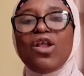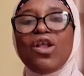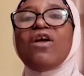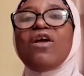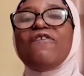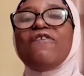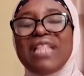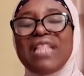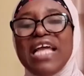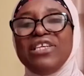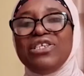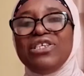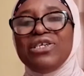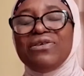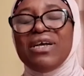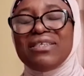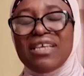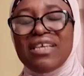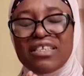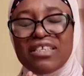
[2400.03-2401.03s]
lot of
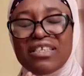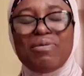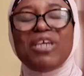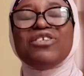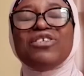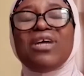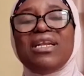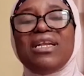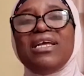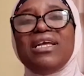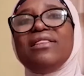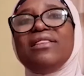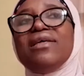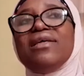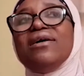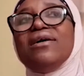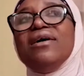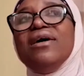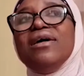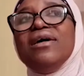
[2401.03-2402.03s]
Nigerians, especially
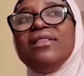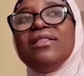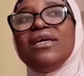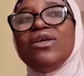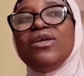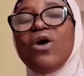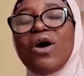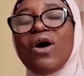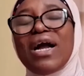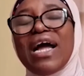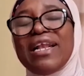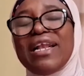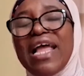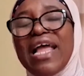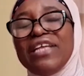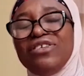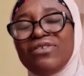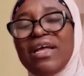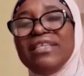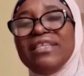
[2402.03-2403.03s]
the younger
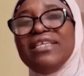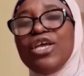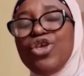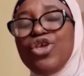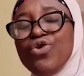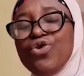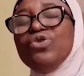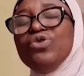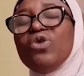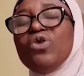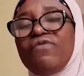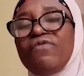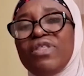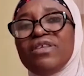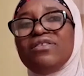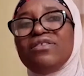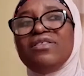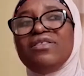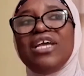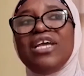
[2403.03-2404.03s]
Nigerians, the youth of
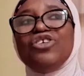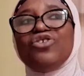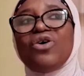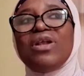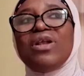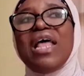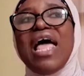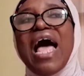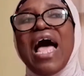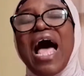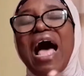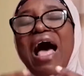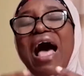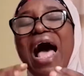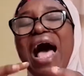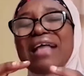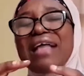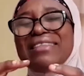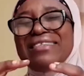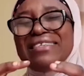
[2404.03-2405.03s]
this nation,
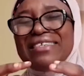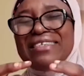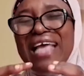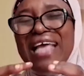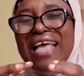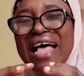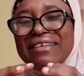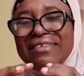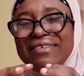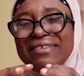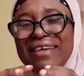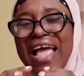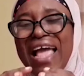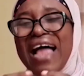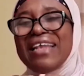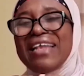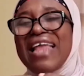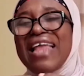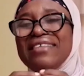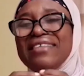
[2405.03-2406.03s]
as
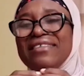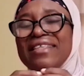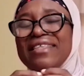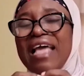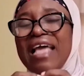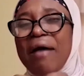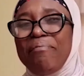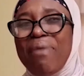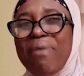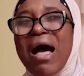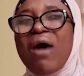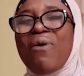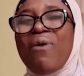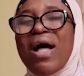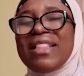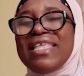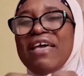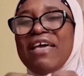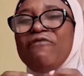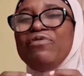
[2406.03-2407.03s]
realizing their power,
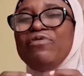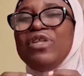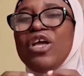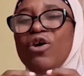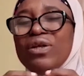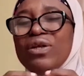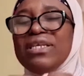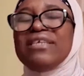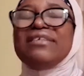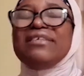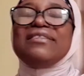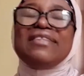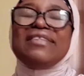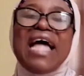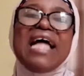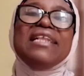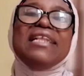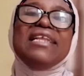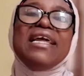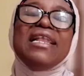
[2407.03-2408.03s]
they're
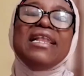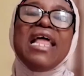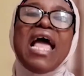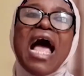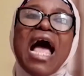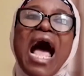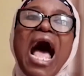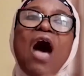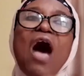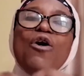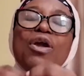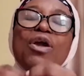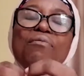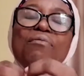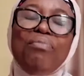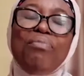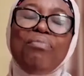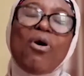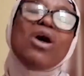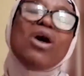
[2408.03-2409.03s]
understanding how
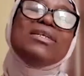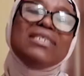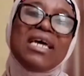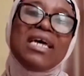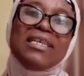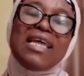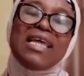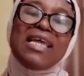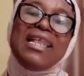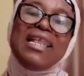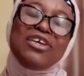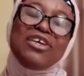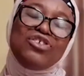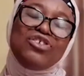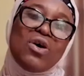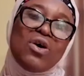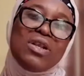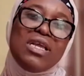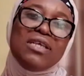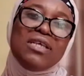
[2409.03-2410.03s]
important
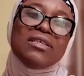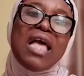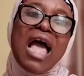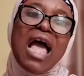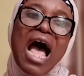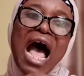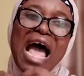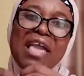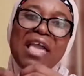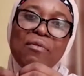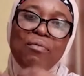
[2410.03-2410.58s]
election is, how